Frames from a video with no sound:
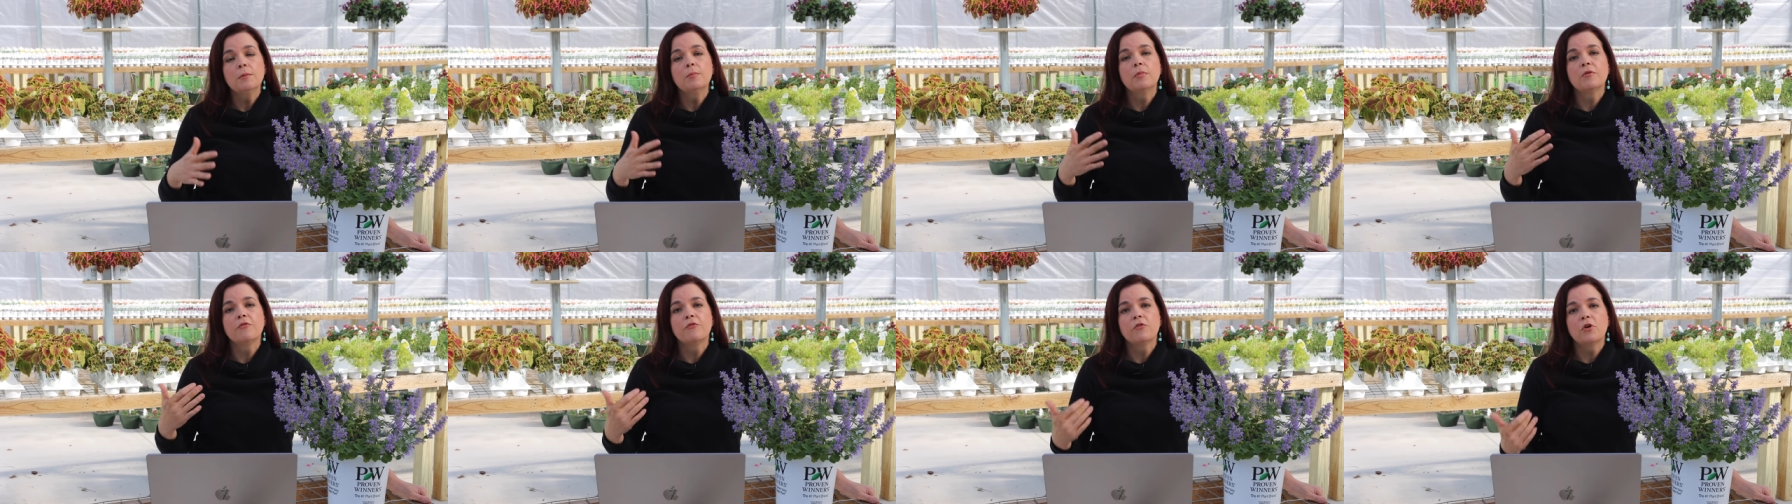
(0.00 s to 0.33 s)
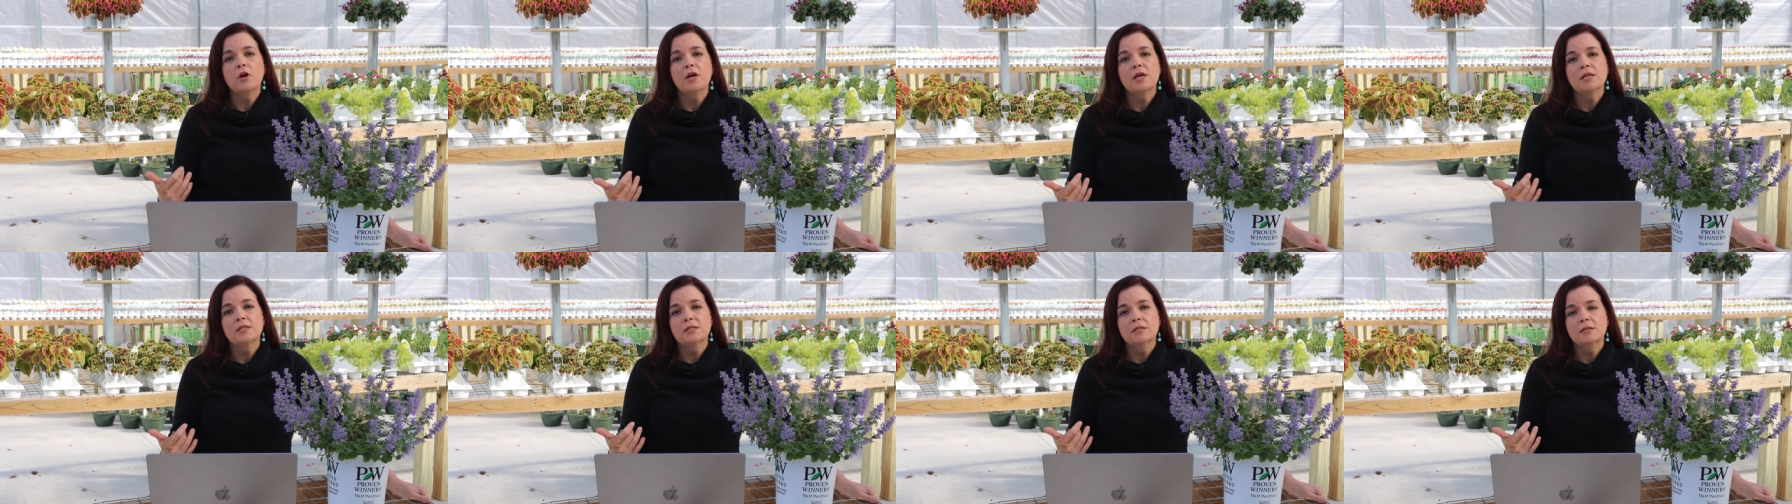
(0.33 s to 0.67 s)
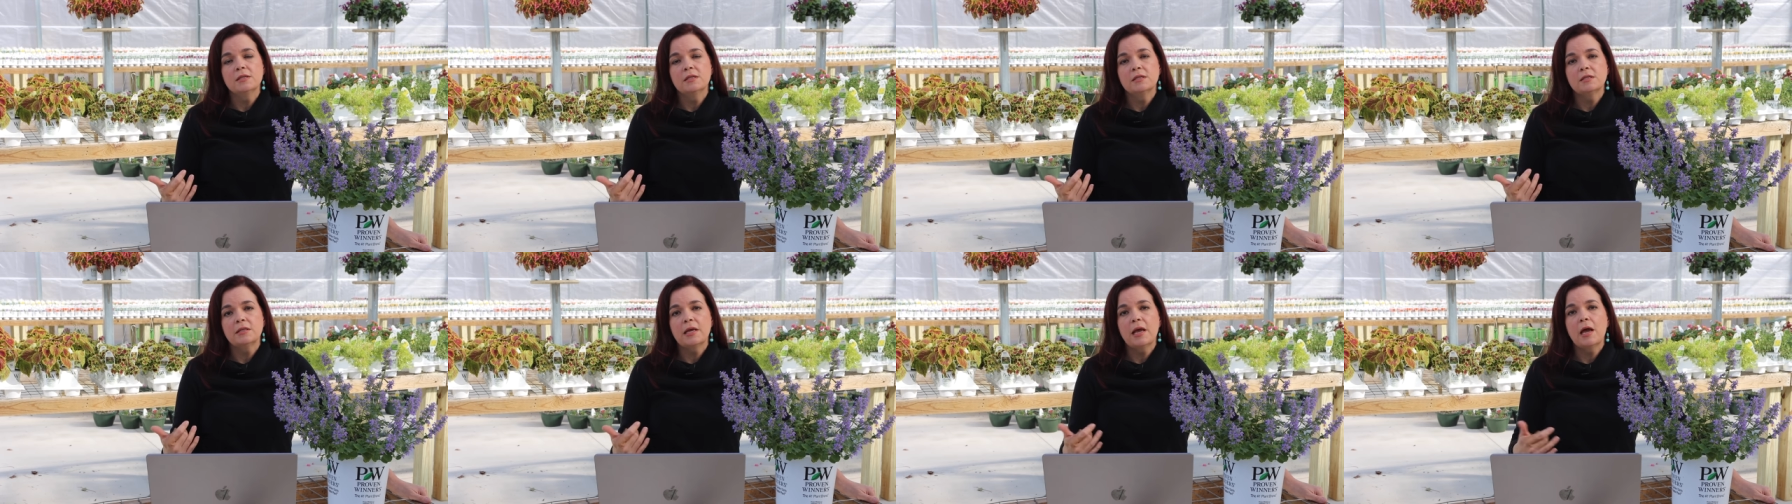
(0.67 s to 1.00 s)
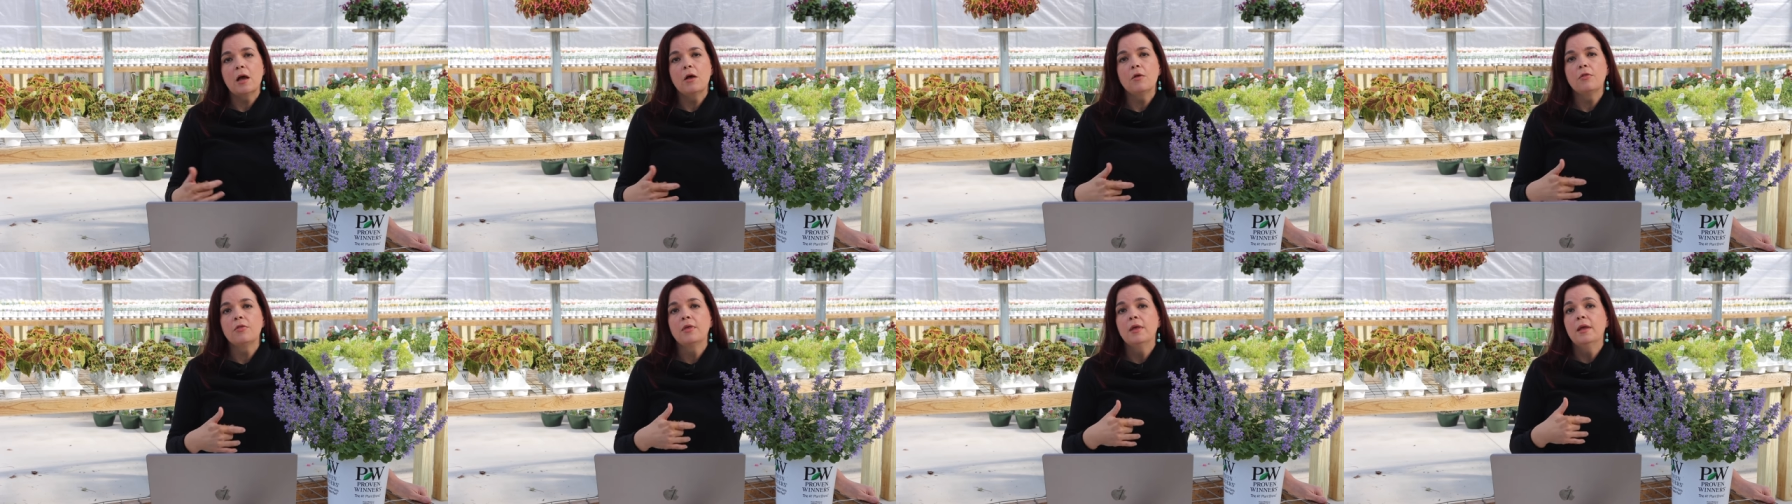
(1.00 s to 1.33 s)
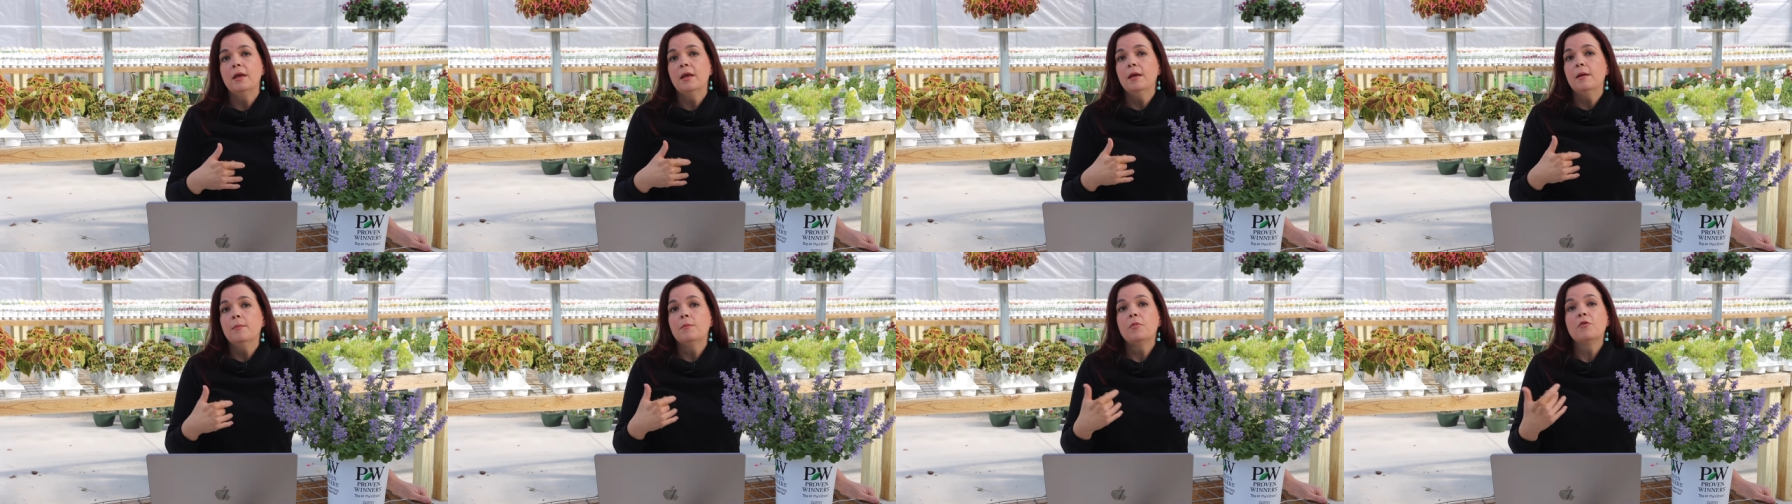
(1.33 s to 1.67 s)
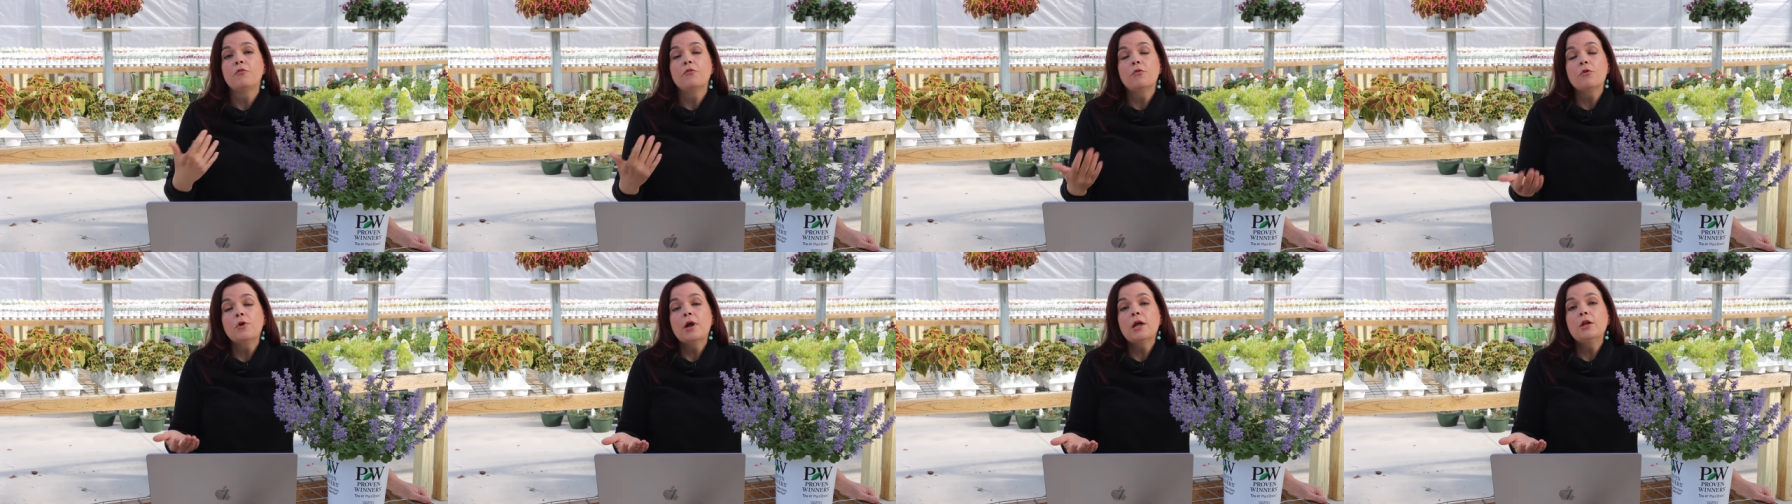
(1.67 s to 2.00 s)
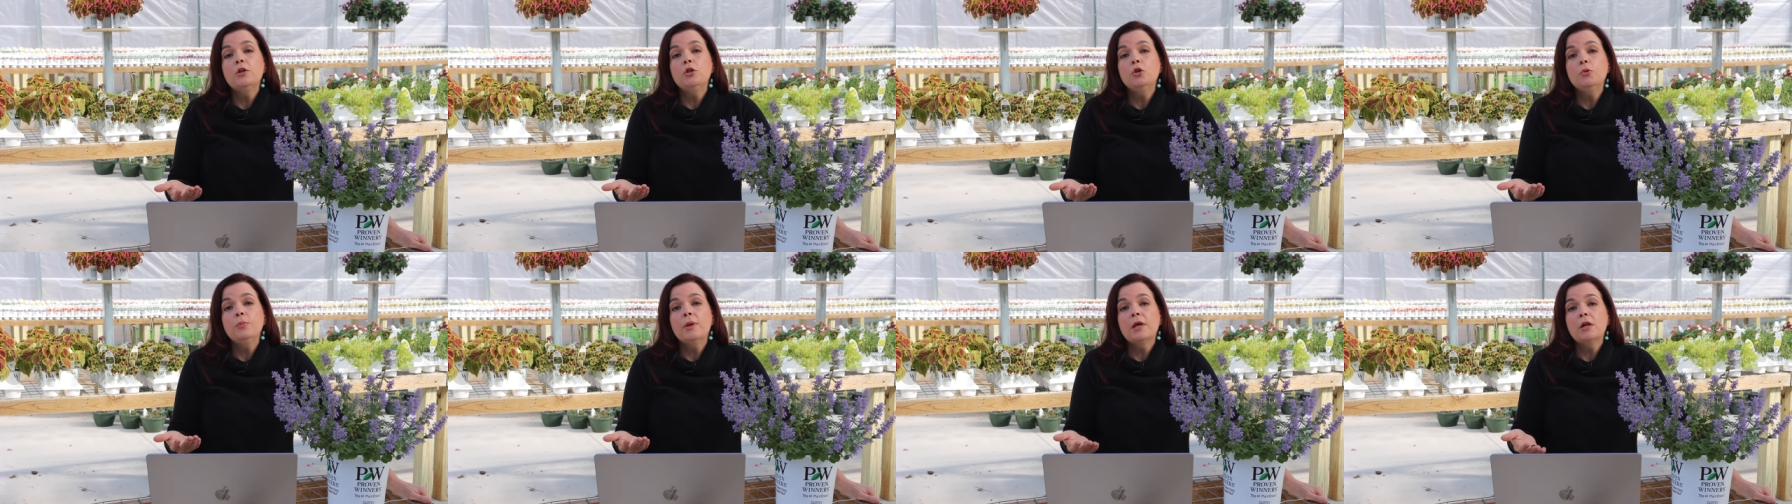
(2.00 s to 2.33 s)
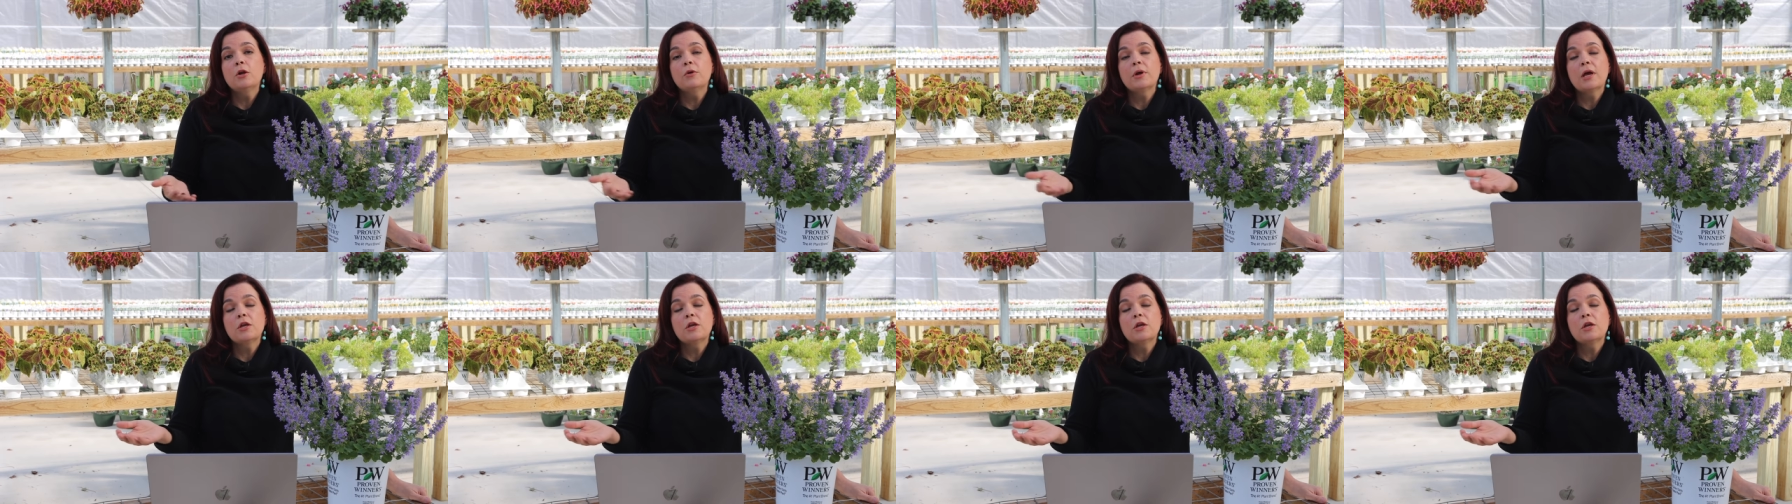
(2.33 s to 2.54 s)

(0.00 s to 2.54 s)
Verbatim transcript: But for us in the South, before I knew better,